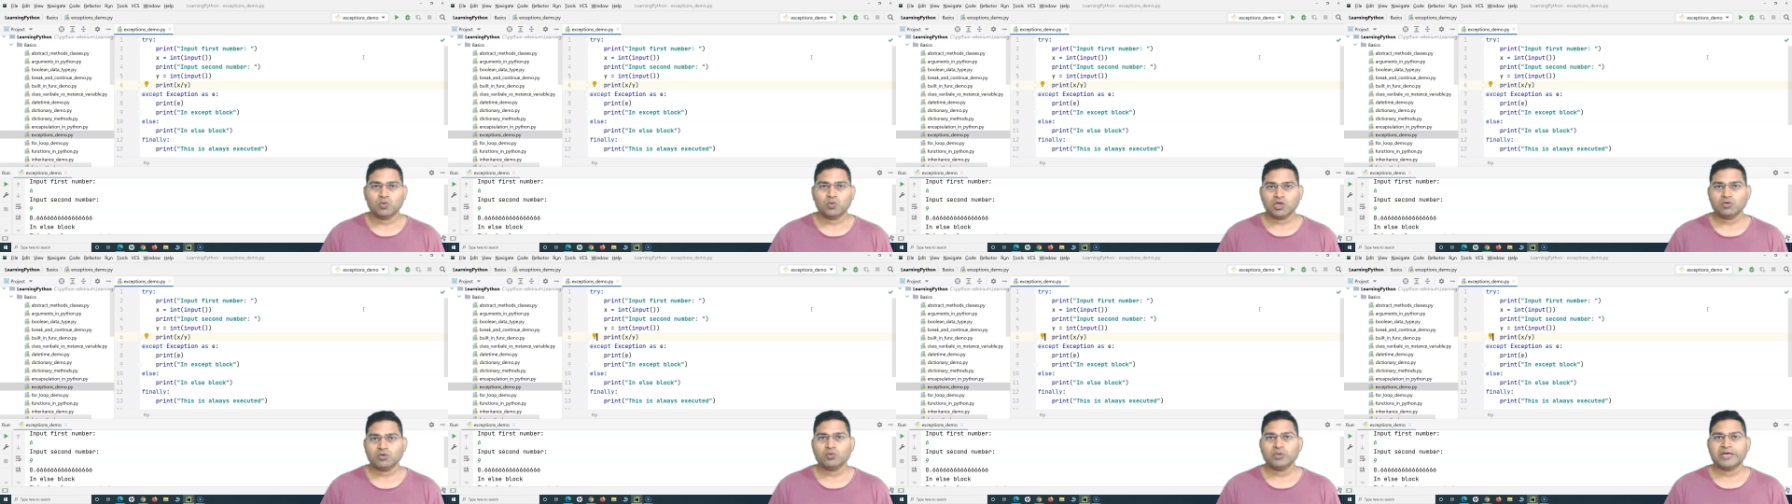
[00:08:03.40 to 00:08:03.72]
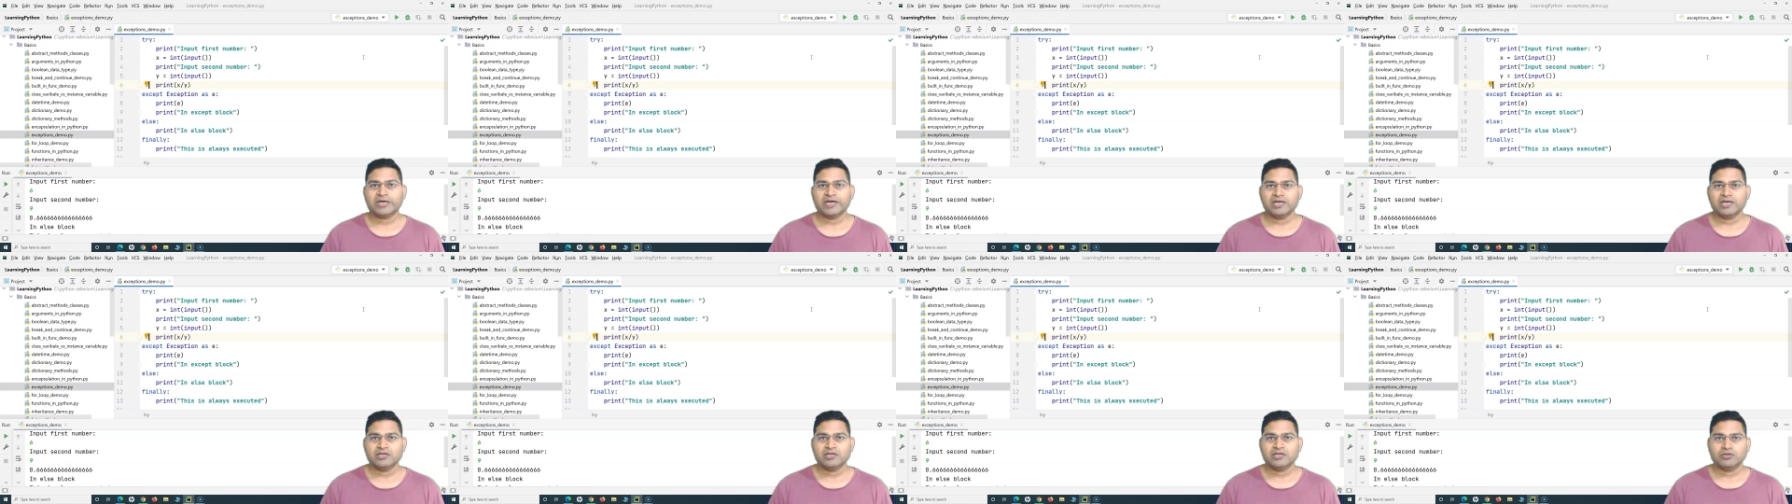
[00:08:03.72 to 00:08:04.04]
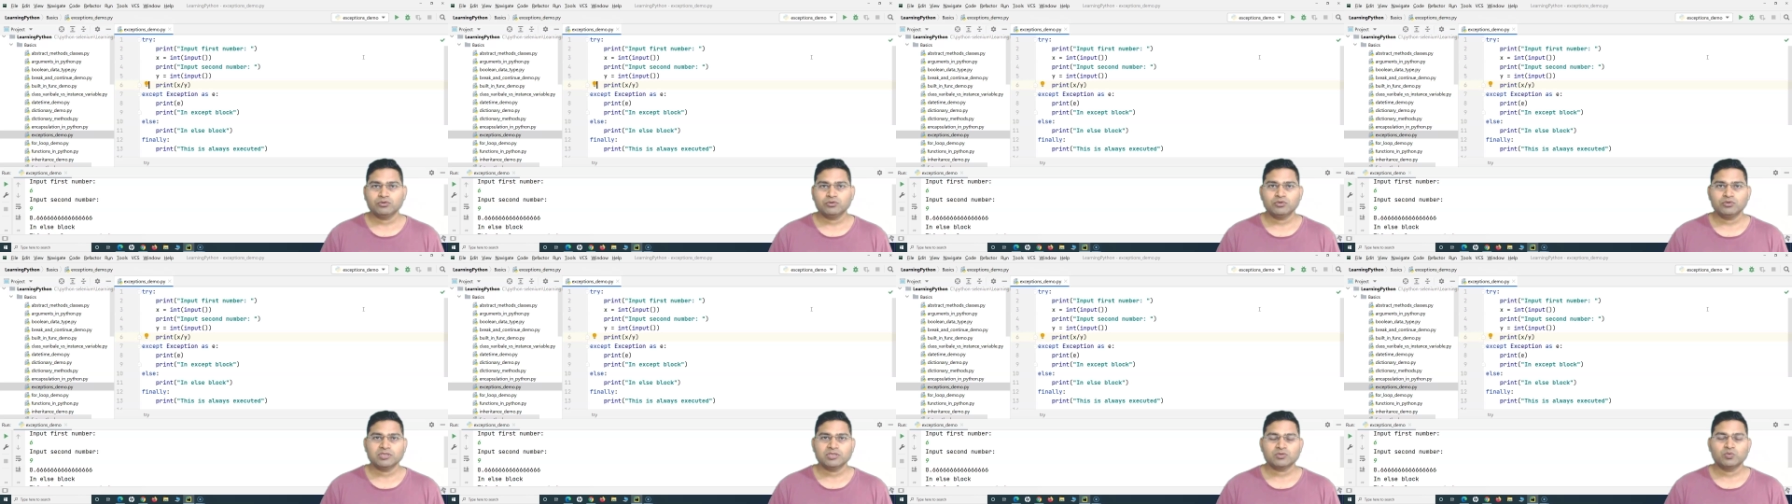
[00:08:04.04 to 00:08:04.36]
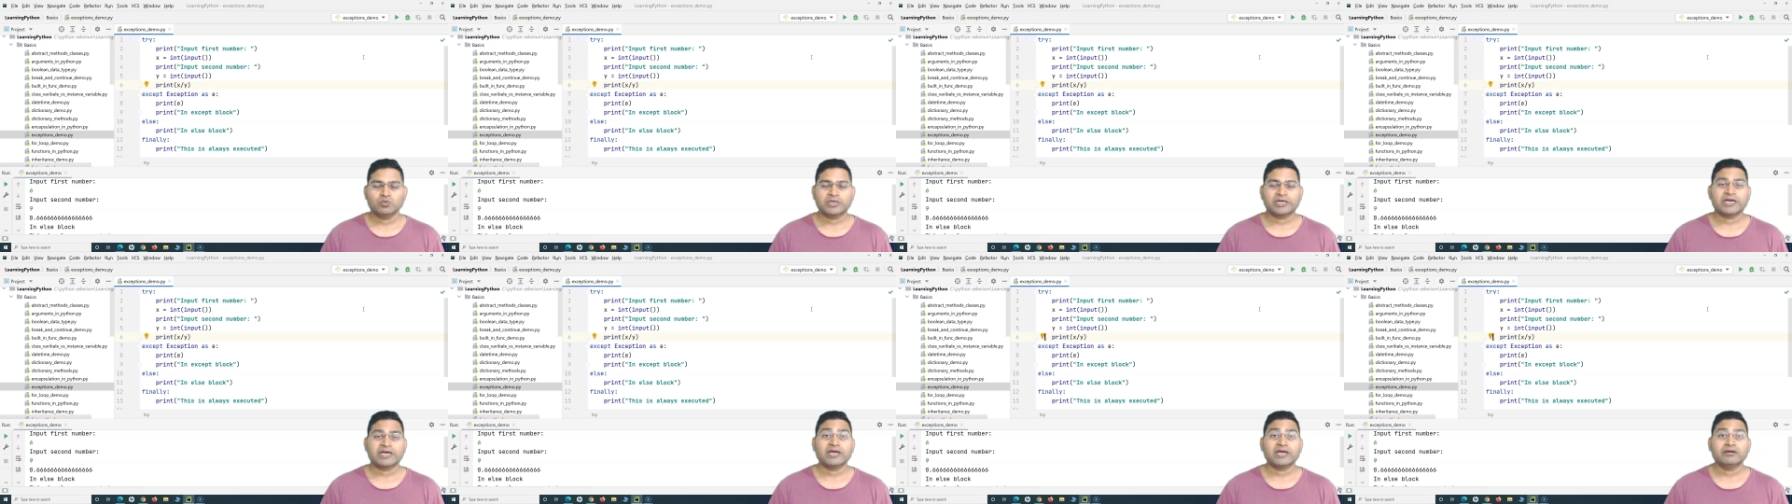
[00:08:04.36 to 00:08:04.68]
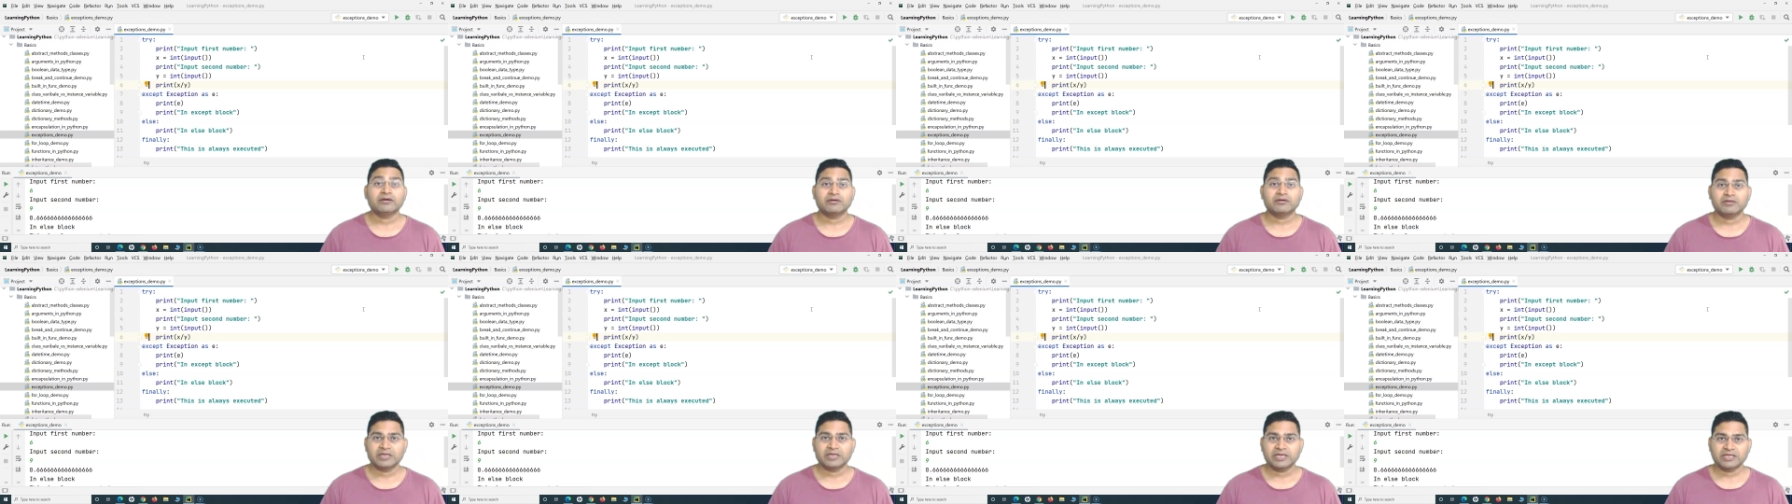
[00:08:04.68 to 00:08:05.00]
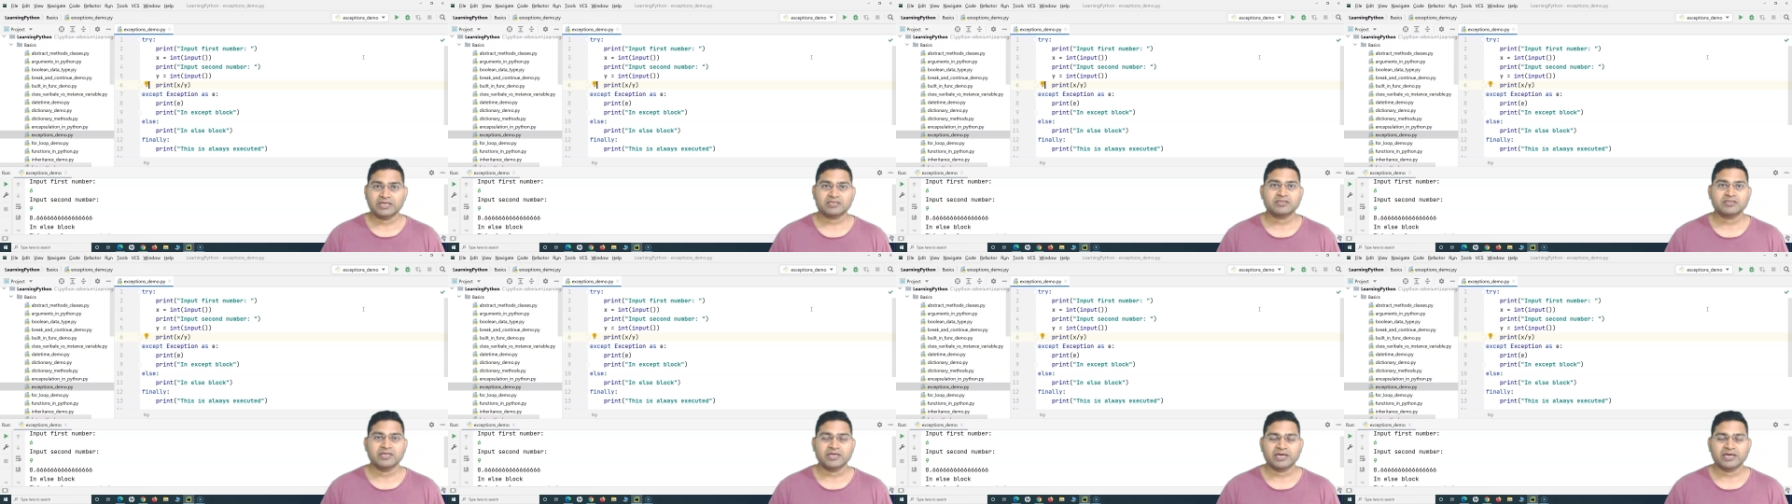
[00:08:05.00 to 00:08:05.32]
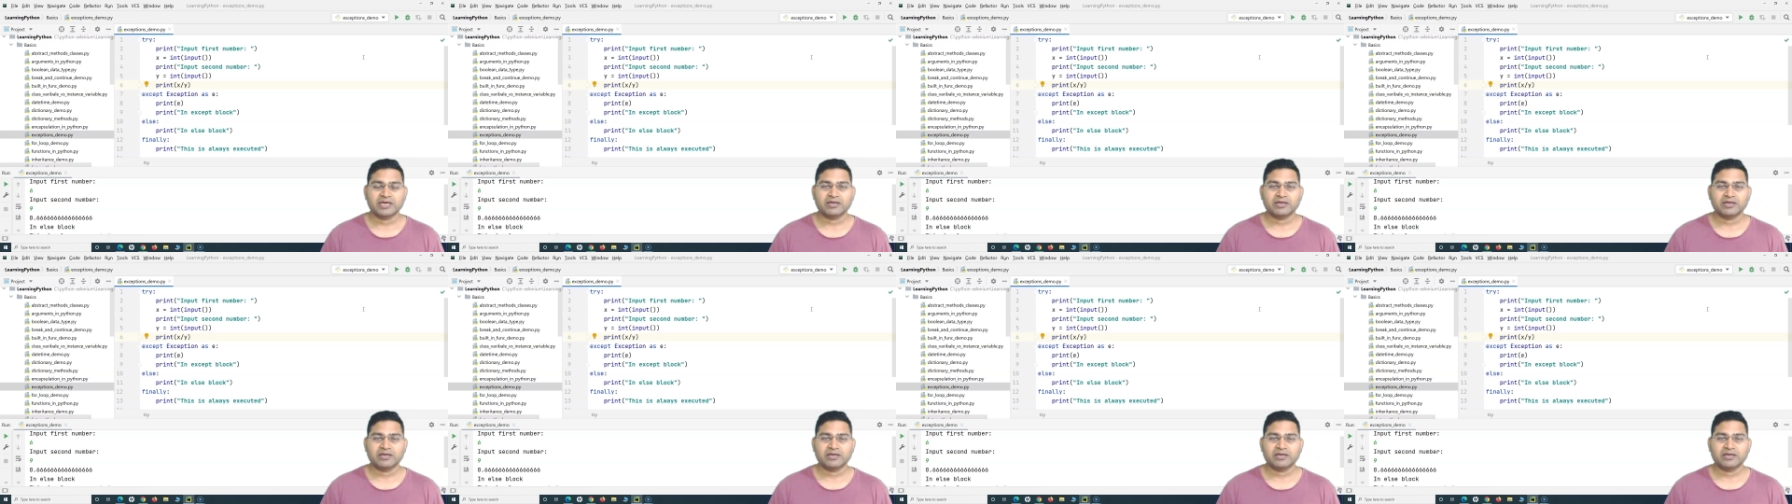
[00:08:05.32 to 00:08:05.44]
what we can do is we can raise the